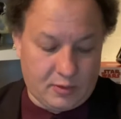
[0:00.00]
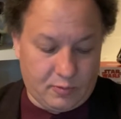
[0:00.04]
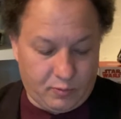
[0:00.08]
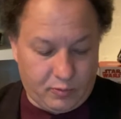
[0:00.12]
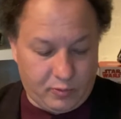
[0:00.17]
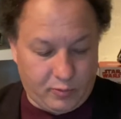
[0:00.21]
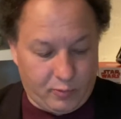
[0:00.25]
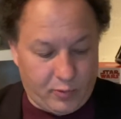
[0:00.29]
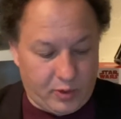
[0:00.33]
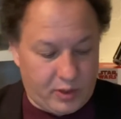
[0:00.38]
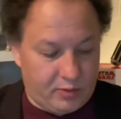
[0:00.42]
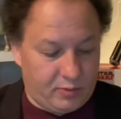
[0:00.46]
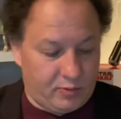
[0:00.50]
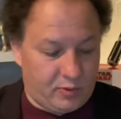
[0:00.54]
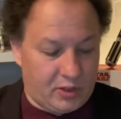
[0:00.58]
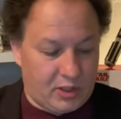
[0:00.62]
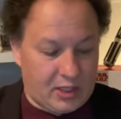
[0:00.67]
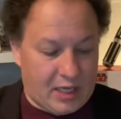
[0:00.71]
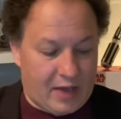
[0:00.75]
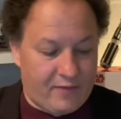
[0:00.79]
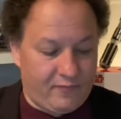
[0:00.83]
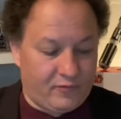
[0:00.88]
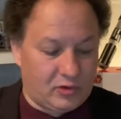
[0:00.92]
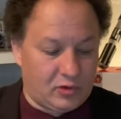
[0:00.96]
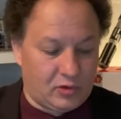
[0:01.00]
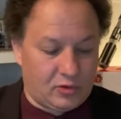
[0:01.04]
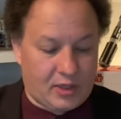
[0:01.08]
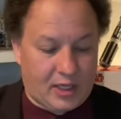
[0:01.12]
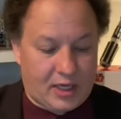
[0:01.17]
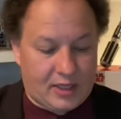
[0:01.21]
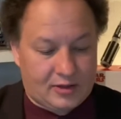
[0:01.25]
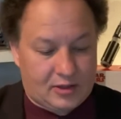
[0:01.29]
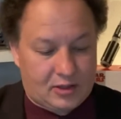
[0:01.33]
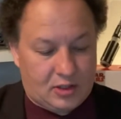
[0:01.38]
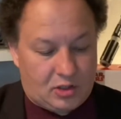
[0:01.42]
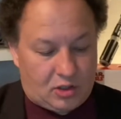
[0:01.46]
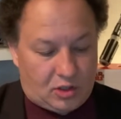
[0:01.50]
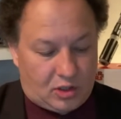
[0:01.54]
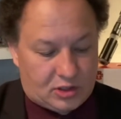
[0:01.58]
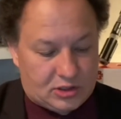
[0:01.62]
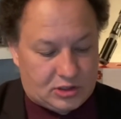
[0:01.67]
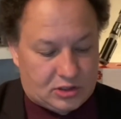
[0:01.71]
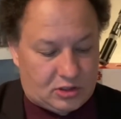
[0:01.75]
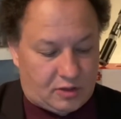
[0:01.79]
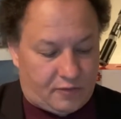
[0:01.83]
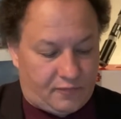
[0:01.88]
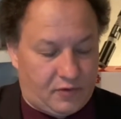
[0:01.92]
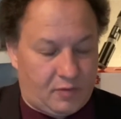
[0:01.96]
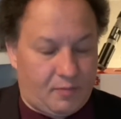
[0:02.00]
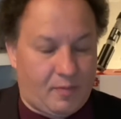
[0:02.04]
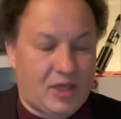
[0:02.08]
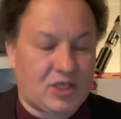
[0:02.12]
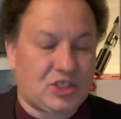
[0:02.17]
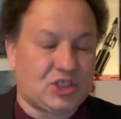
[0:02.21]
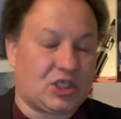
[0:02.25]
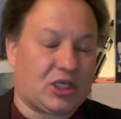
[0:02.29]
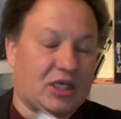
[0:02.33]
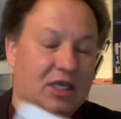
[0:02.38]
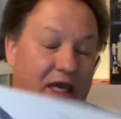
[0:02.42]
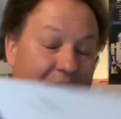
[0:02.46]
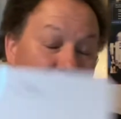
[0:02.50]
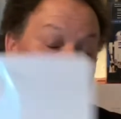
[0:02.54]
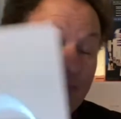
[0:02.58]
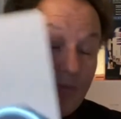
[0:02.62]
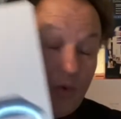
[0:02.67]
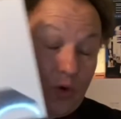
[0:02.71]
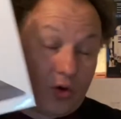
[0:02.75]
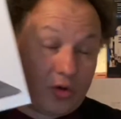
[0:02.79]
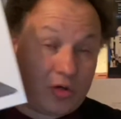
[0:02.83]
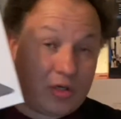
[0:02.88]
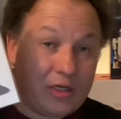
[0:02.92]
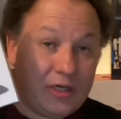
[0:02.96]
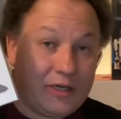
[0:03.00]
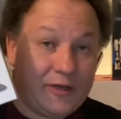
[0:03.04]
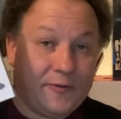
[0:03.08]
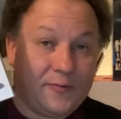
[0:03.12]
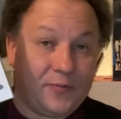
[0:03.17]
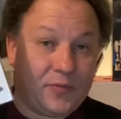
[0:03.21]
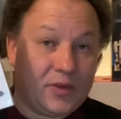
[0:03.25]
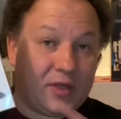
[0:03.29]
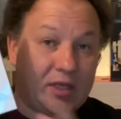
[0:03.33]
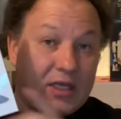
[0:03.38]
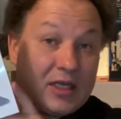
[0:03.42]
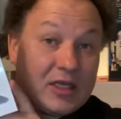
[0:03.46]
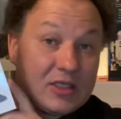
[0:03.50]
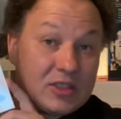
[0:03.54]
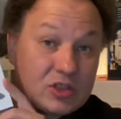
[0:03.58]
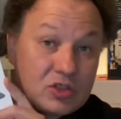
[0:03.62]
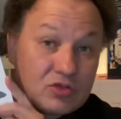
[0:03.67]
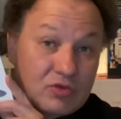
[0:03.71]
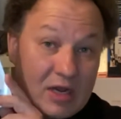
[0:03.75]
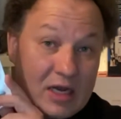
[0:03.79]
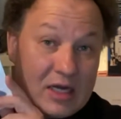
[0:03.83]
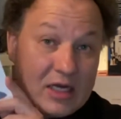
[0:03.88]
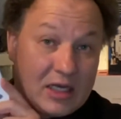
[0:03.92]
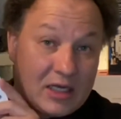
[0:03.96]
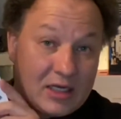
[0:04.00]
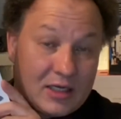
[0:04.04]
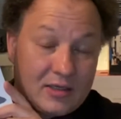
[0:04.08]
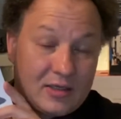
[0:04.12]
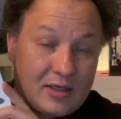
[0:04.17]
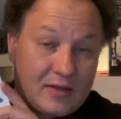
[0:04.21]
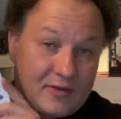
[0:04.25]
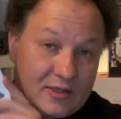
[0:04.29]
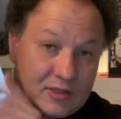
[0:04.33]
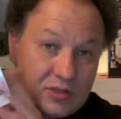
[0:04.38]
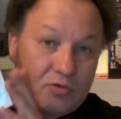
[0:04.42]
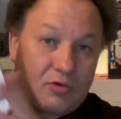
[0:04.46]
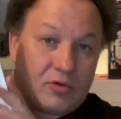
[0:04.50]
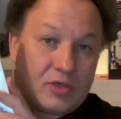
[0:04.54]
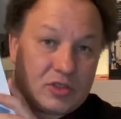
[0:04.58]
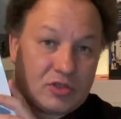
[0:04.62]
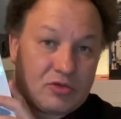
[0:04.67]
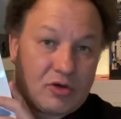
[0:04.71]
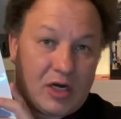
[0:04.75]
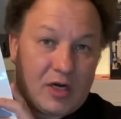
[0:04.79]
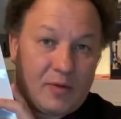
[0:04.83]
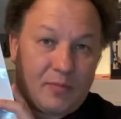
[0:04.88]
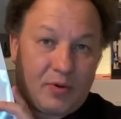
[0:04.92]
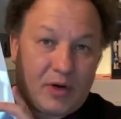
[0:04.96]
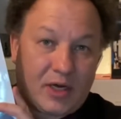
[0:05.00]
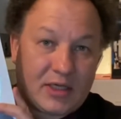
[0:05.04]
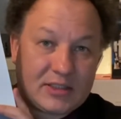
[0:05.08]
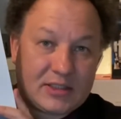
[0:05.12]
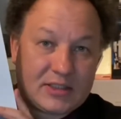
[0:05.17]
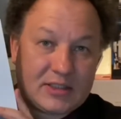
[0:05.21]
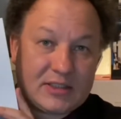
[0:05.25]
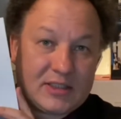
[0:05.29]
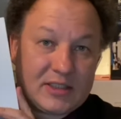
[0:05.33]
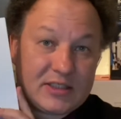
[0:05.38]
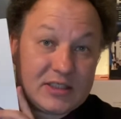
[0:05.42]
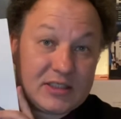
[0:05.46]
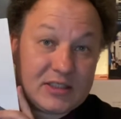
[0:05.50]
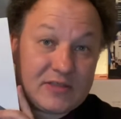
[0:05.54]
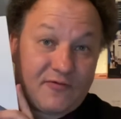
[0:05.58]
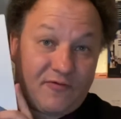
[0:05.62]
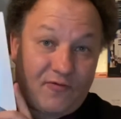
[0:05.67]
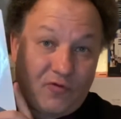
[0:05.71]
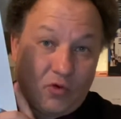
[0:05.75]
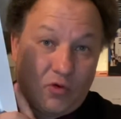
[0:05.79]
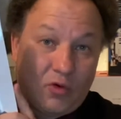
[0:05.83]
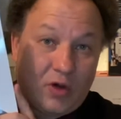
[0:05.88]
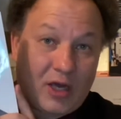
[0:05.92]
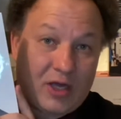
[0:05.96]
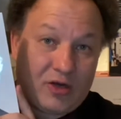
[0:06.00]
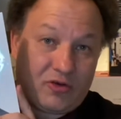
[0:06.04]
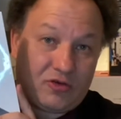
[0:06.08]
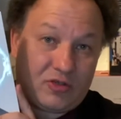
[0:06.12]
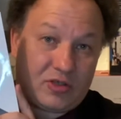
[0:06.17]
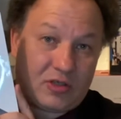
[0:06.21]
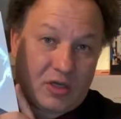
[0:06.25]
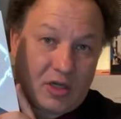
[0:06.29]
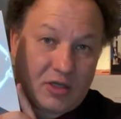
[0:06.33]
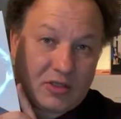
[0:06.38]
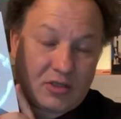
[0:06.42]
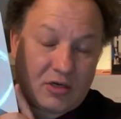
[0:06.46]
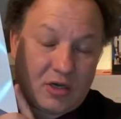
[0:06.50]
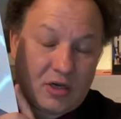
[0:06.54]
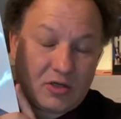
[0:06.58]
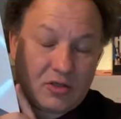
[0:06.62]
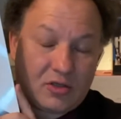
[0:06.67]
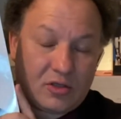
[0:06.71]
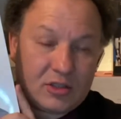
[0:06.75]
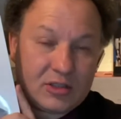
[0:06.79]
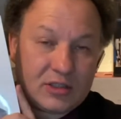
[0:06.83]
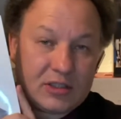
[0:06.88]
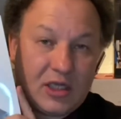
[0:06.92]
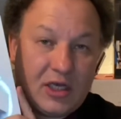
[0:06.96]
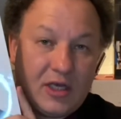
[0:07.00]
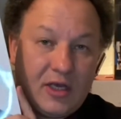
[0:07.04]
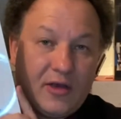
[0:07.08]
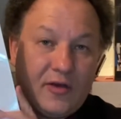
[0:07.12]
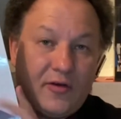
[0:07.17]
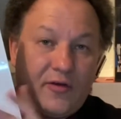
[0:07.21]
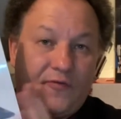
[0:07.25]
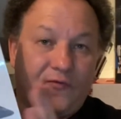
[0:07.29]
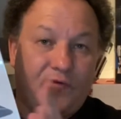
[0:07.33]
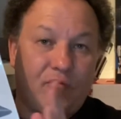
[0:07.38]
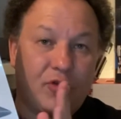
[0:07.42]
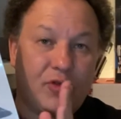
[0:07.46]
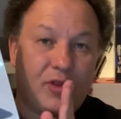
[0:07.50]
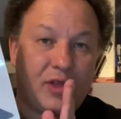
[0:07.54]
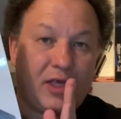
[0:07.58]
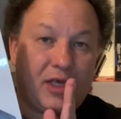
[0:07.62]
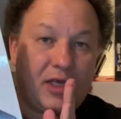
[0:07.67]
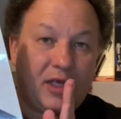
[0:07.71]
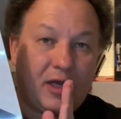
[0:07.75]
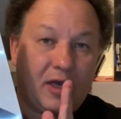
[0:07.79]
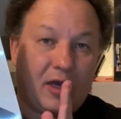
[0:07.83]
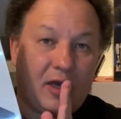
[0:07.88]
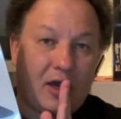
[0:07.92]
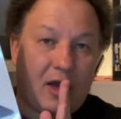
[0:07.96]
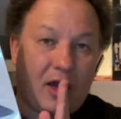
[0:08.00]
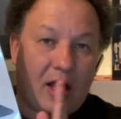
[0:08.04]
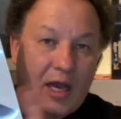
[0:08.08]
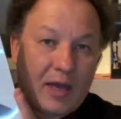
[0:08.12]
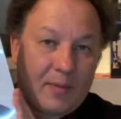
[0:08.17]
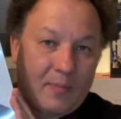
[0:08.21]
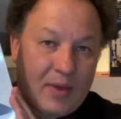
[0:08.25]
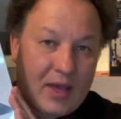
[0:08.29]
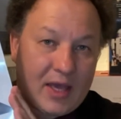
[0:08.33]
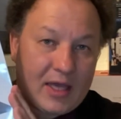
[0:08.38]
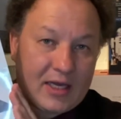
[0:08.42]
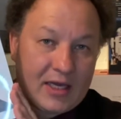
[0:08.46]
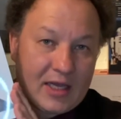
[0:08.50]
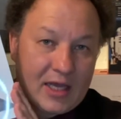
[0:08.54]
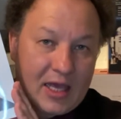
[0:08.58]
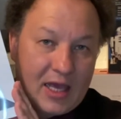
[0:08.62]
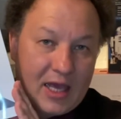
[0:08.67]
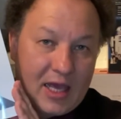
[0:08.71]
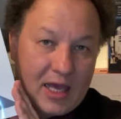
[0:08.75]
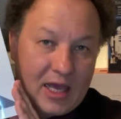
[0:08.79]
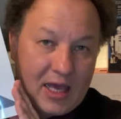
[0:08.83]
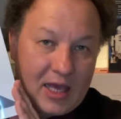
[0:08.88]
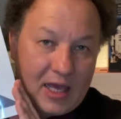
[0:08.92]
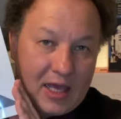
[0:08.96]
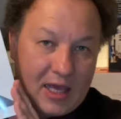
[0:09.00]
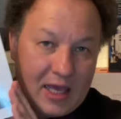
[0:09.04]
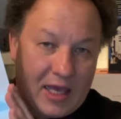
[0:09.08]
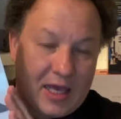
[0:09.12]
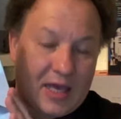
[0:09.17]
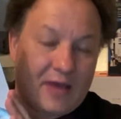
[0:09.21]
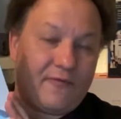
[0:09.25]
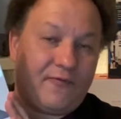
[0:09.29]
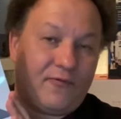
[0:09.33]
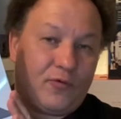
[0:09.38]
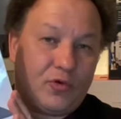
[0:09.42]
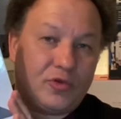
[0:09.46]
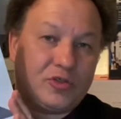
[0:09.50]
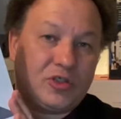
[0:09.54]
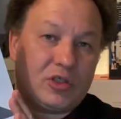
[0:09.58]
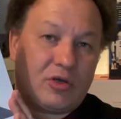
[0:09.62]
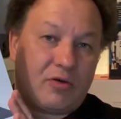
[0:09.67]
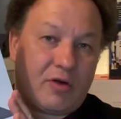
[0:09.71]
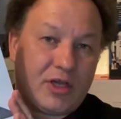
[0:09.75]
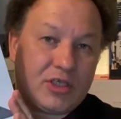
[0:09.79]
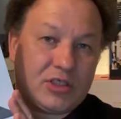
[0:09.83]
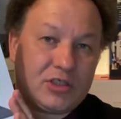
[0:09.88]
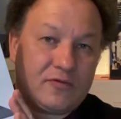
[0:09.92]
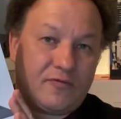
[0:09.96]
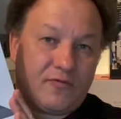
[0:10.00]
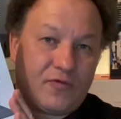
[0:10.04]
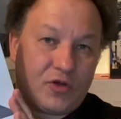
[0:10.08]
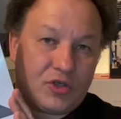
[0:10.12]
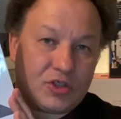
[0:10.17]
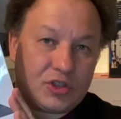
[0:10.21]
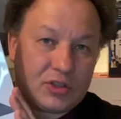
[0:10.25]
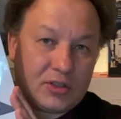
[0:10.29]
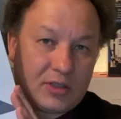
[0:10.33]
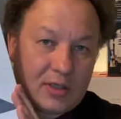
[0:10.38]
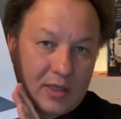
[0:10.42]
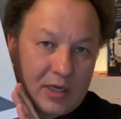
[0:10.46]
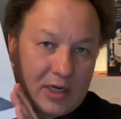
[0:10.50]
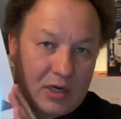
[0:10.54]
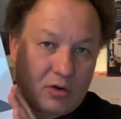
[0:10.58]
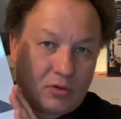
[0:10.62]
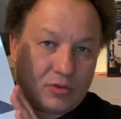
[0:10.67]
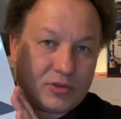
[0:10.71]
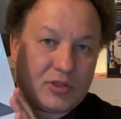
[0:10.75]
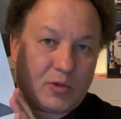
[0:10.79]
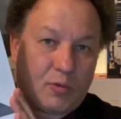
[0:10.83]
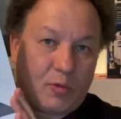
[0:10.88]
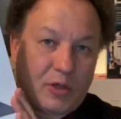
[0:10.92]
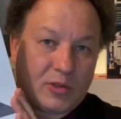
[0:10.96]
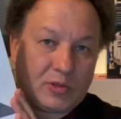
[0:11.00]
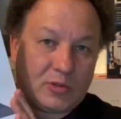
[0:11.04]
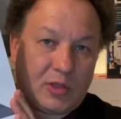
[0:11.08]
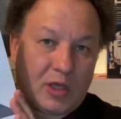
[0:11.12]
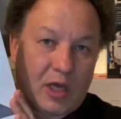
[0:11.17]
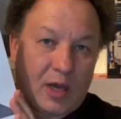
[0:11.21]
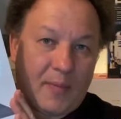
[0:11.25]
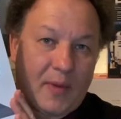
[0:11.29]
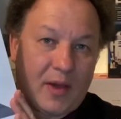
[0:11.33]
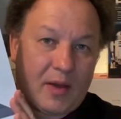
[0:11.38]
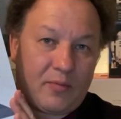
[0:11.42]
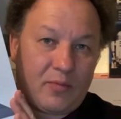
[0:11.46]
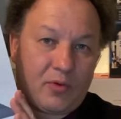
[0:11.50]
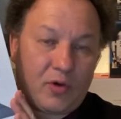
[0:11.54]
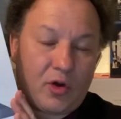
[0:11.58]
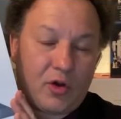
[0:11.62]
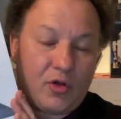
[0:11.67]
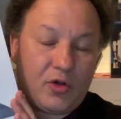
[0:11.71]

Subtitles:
when we have a look at the cost of the Magic Keyboard in Australia, and these are all Australian prices, this is $499 for the iPad Air 4th generation version, and it also works with the iPad Pro